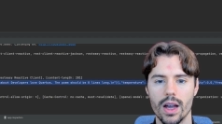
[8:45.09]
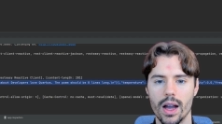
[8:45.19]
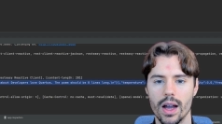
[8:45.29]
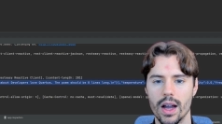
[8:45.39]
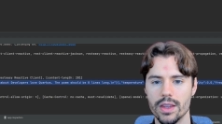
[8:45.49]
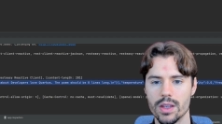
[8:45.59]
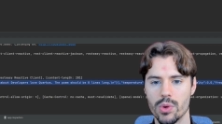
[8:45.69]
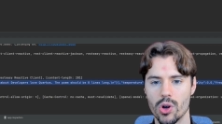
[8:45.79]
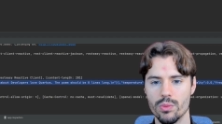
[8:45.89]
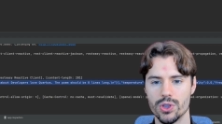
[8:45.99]
And the
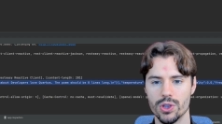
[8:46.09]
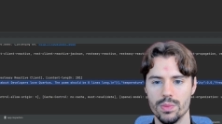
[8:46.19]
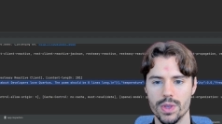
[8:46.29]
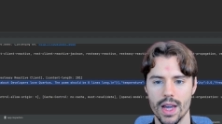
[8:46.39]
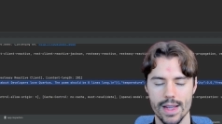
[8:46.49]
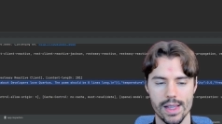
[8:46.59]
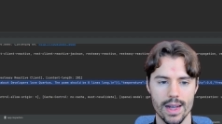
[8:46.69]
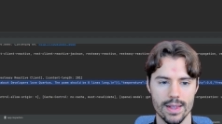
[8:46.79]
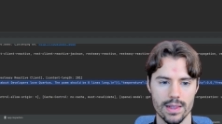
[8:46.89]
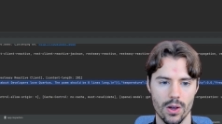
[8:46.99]
poem should be eight
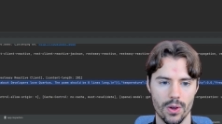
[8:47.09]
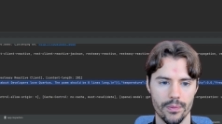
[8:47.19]
lines long.